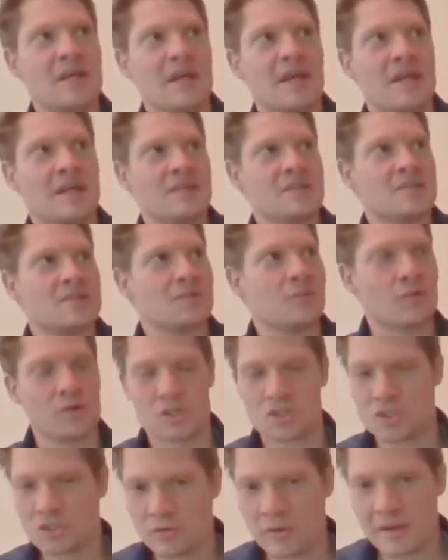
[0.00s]
we're
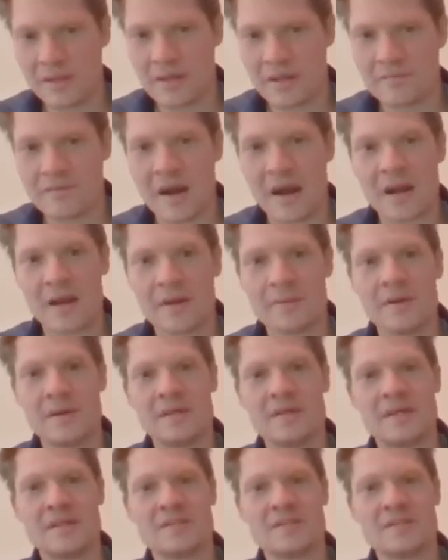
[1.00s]
destroying the environment.